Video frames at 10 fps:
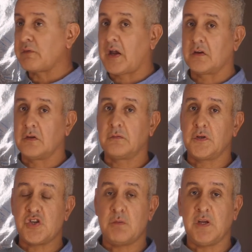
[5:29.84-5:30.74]
factor
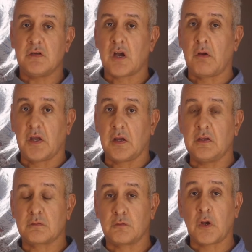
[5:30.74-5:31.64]
for Jimny towing
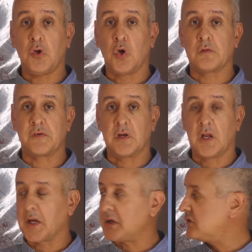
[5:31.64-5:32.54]
is very often
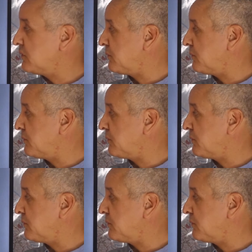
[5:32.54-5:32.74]
likely to